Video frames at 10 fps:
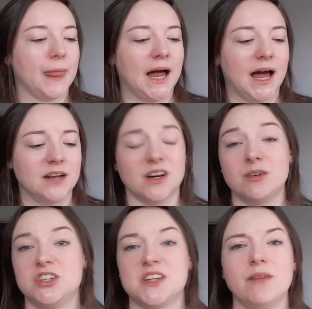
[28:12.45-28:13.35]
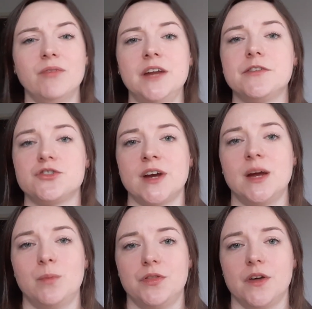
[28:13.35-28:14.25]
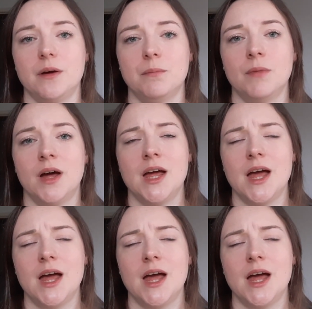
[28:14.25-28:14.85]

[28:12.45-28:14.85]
and I was just getting really frustrated with them.